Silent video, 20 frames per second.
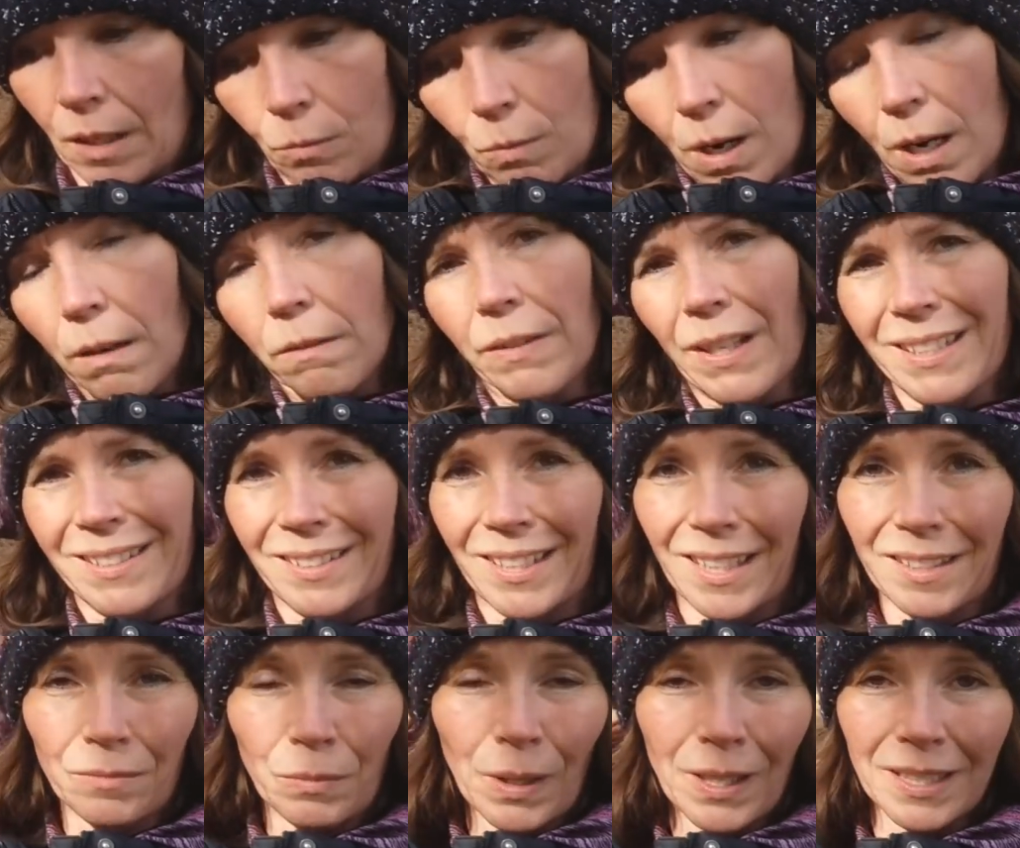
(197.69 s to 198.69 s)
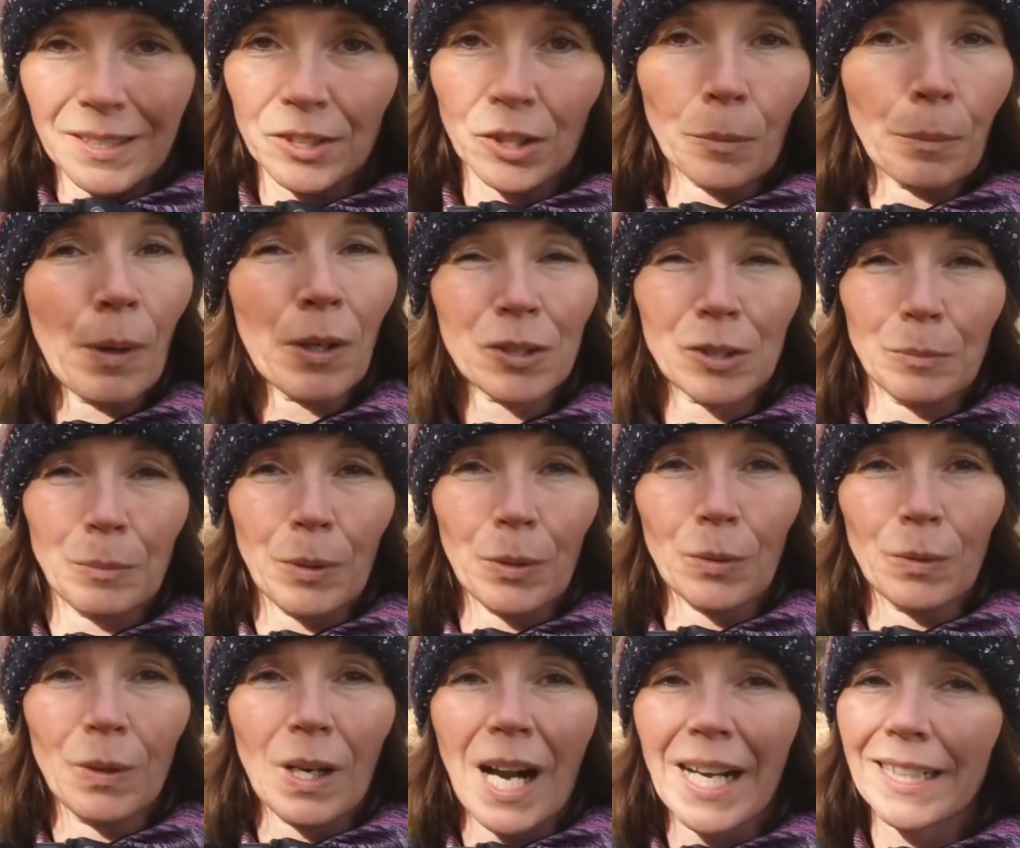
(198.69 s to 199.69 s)
Well, they said, well, it's not
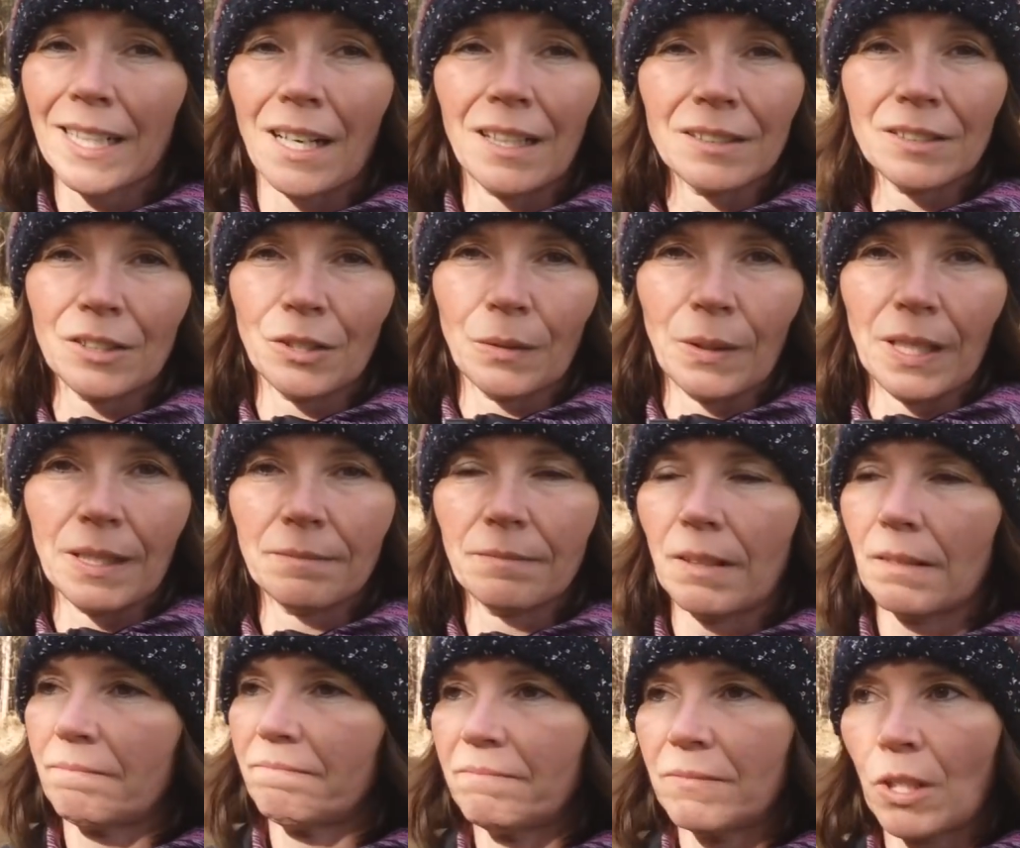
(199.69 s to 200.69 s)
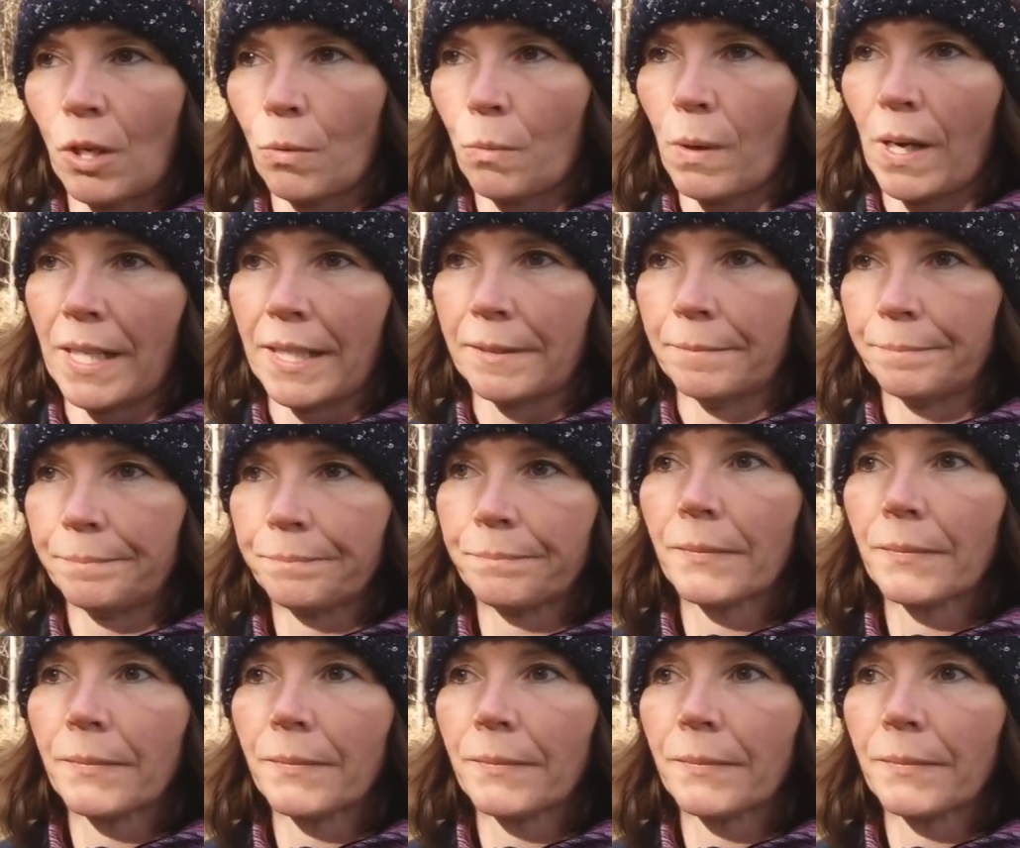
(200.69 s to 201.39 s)
possible. I can't do it. No way.